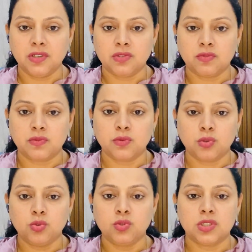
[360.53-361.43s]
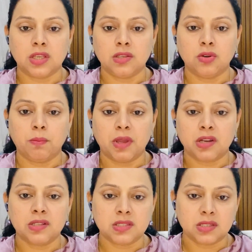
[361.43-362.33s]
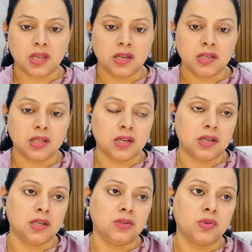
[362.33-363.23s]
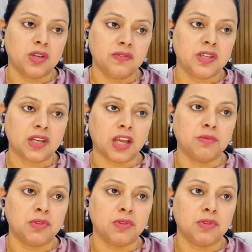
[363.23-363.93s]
So you say your parents and you give that I am